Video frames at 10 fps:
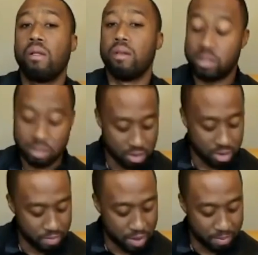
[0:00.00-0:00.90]
So
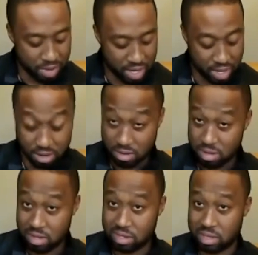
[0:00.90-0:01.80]
I'm playing
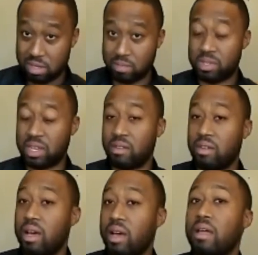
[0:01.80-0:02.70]
this particular
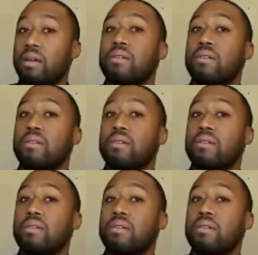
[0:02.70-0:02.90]
line.